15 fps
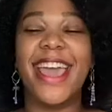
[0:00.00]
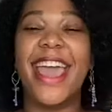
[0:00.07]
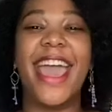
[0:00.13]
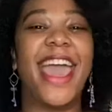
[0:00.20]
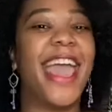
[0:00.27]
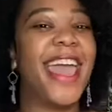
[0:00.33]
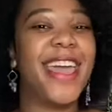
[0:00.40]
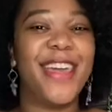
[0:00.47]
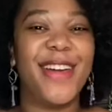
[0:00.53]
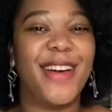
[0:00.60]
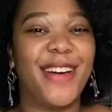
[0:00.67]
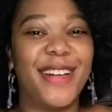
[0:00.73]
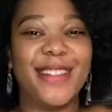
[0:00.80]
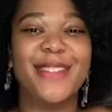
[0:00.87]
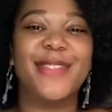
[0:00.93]
Hey
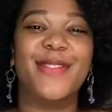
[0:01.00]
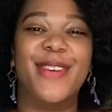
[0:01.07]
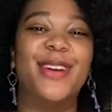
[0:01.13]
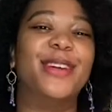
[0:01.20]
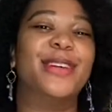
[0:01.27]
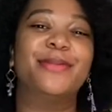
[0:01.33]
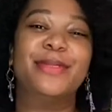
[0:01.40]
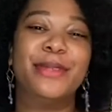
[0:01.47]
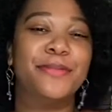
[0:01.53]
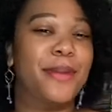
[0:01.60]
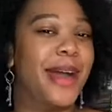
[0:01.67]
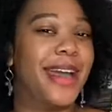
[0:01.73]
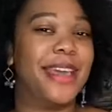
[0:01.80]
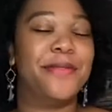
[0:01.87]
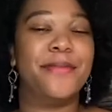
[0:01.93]
y'all, welcome to
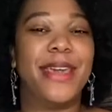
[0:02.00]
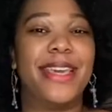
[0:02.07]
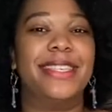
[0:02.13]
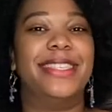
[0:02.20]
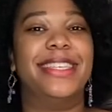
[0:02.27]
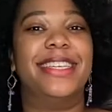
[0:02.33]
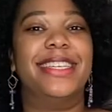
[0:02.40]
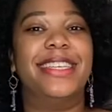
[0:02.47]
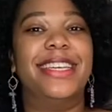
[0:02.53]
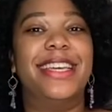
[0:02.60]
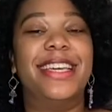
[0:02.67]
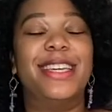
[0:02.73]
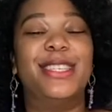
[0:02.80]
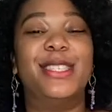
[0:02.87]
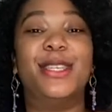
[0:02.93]
Maya Makes It.
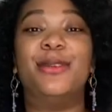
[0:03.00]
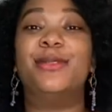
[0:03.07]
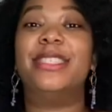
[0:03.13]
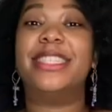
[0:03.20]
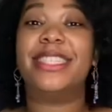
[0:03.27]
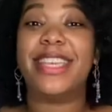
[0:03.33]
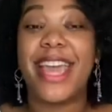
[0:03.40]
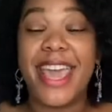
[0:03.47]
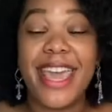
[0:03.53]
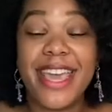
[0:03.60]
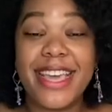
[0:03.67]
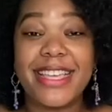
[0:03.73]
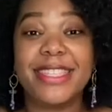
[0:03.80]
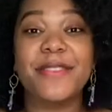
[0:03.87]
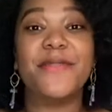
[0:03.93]
So today
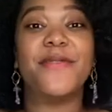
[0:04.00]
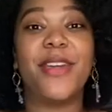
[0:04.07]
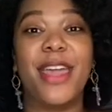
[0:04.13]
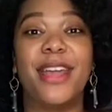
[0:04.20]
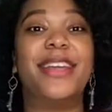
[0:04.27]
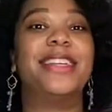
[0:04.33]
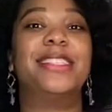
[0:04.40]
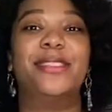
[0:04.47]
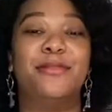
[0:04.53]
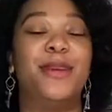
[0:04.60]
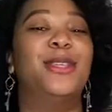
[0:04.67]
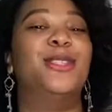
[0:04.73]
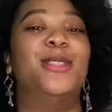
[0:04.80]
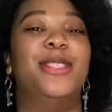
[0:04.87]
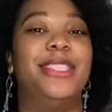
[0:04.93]
is a very
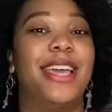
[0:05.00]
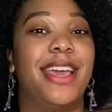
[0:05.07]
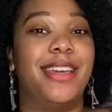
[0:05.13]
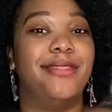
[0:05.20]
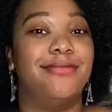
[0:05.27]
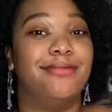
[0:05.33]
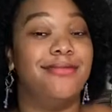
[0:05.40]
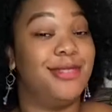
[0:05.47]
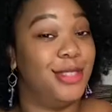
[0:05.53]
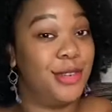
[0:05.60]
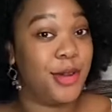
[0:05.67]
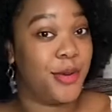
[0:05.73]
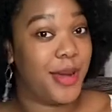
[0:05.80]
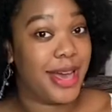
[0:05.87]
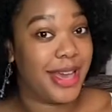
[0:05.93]
special day. Do you know
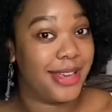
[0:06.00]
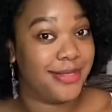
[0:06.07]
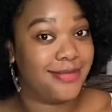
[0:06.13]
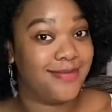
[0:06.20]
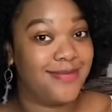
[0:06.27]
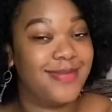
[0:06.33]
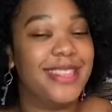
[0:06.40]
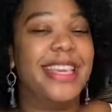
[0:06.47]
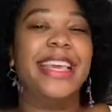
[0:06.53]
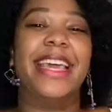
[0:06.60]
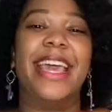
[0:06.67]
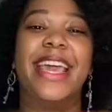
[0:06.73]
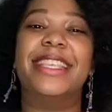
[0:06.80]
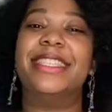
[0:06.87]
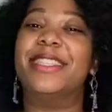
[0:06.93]
why?
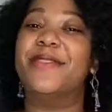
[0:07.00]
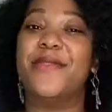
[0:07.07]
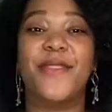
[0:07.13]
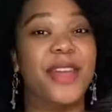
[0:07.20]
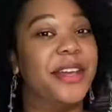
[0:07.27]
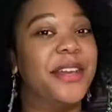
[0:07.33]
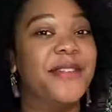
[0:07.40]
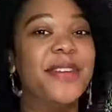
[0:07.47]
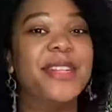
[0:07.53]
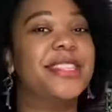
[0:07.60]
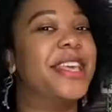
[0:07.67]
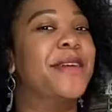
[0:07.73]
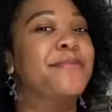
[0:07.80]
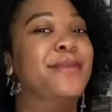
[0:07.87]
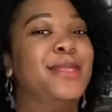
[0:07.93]
It's the very first
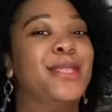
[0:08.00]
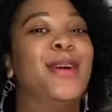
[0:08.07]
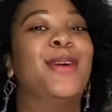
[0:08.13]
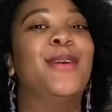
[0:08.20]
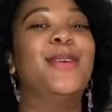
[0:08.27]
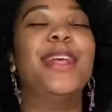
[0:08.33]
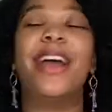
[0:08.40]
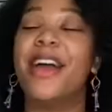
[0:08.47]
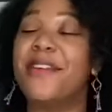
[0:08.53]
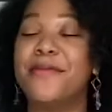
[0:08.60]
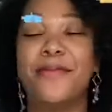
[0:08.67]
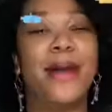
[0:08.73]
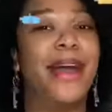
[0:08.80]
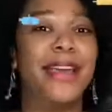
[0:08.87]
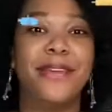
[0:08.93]
episode of
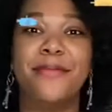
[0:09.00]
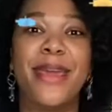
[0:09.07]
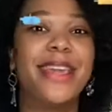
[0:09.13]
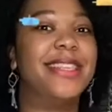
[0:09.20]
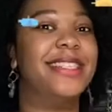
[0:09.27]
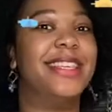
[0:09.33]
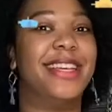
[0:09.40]
Maya Makes It.